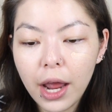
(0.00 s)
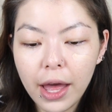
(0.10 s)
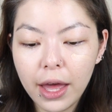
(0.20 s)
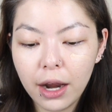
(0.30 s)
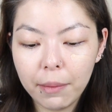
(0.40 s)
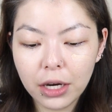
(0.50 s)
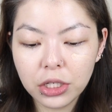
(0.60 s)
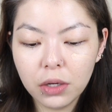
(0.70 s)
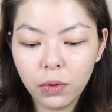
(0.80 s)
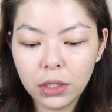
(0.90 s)
and I'm
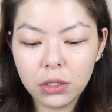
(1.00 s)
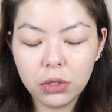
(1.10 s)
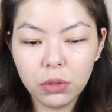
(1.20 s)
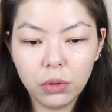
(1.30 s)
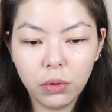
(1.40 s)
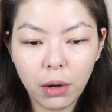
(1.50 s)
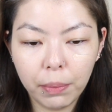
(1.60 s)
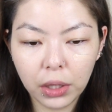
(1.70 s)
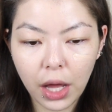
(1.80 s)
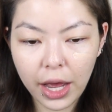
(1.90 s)
actually going to
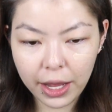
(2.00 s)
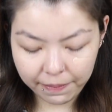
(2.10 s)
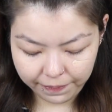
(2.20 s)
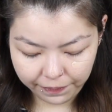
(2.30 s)
apply.